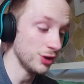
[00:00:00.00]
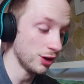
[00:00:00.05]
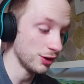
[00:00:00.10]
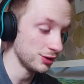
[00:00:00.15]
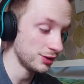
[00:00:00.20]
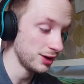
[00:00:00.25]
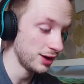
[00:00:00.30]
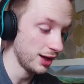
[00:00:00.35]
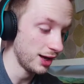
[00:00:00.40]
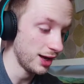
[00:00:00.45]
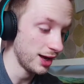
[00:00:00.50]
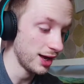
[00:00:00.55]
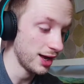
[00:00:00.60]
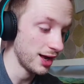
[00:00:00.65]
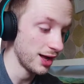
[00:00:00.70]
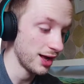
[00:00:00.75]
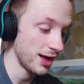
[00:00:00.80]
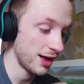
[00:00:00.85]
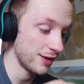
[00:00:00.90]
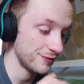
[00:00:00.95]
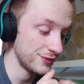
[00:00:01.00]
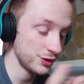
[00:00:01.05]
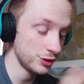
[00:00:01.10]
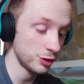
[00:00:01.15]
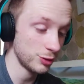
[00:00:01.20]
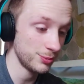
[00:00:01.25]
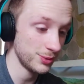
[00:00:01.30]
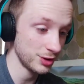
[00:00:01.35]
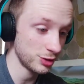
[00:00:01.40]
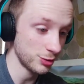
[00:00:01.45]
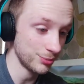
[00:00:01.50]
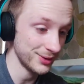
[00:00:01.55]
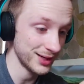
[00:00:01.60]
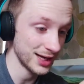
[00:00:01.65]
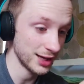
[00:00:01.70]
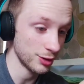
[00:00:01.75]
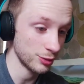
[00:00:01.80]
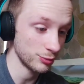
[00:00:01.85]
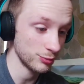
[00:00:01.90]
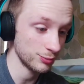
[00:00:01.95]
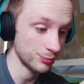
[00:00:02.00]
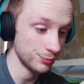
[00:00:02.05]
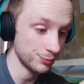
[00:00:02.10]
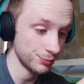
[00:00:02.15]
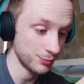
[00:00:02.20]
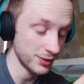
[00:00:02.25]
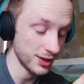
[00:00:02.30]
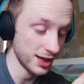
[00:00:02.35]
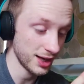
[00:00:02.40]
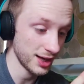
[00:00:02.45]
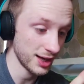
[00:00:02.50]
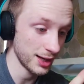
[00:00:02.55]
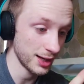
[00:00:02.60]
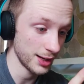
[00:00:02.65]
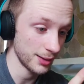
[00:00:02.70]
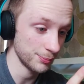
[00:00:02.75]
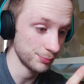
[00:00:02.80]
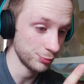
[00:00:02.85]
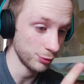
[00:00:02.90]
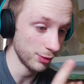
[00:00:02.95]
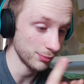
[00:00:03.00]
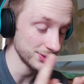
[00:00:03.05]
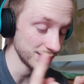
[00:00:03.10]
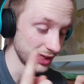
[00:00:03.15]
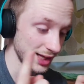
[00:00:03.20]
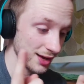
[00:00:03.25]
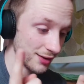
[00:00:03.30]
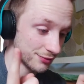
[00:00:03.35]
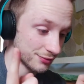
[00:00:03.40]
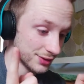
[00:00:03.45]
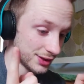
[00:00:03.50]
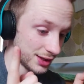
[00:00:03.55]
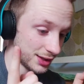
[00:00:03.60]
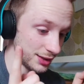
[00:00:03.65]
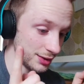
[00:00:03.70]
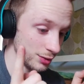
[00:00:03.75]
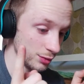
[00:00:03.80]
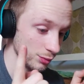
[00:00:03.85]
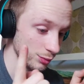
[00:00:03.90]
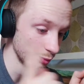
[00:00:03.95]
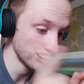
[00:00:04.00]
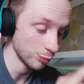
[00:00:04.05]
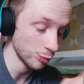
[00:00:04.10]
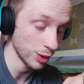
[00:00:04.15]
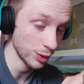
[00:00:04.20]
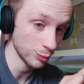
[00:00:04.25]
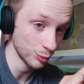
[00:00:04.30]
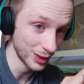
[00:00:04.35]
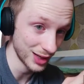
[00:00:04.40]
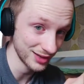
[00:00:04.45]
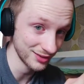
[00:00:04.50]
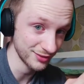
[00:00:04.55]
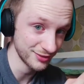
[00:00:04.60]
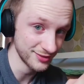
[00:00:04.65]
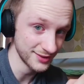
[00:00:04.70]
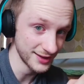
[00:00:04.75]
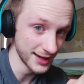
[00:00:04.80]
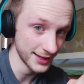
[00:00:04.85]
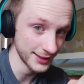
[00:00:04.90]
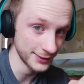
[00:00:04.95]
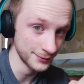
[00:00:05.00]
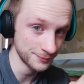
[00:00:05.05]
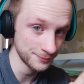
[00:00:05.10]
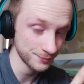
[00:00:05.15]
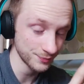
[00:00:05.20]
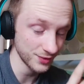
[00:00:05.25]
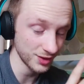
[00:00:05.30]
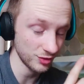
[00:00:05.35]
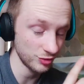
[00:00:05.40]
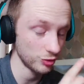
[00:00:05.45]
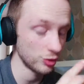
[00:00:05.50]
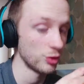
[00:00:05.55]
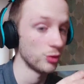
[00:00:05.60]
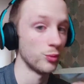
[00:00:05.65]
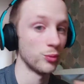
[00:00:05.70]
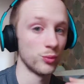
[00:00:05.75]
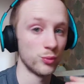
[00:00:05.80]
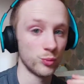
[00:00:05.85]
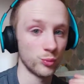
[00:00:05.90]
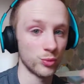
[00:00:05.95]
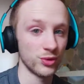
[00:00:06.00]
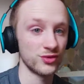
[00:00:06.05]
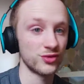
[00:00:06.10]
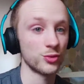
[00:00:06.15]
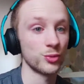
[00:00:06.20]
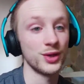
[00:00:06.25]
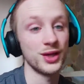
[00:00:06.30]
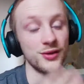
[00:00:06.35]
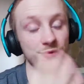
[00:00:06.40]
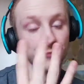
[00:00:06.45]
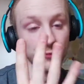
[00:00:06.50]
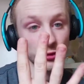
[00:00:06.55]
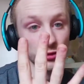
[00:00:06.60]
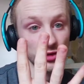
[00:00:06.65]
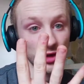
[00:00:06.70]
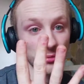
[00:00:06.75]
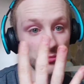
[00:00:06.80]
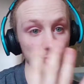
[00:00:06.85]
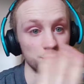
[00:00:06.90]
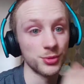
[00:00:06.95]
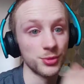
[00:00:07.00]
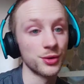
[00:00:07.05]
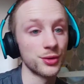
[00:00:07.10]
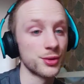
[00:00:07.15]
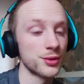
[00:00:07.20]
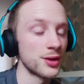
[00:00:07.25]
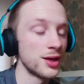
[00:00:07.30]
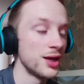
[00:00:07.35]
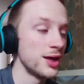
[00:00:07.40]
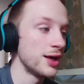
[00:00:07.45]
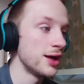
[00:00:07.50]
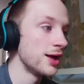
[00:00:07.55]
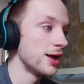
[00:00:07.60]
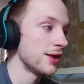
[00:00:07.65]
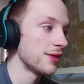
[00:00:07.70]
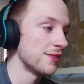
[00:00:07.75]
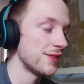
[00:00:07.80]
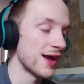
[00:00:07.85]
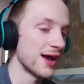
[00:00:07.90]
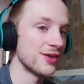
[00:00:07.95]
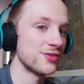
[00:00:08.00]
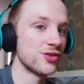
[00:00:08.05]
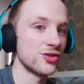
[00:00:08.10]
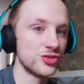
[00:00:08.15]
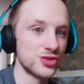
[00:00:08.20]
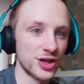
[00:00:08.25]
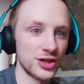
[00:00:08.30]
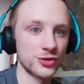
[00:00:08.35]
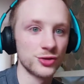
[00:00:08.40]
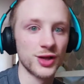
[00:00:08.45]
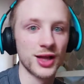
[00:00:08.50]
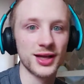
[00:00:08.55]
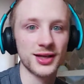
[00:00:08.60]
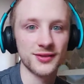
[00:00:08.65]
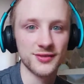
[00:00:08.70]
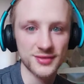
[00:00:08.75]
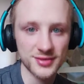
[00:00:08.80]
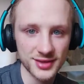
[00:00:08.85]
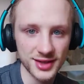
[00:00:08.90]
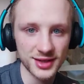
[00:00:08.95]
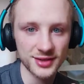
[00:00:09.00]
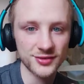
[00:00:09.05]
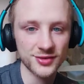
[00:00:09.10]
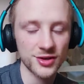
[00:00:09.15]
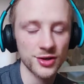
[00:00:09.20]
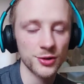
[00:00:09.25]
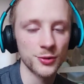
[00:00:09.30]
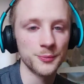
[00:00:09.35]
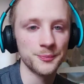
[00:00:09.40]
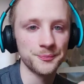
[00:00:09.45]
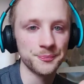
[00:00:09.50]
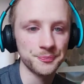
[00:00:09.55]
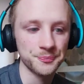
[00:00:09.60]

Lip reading: on. A video will be coming out probably every one Wednesday, so once a week, 4 times a month. That is a schedule I can stick to,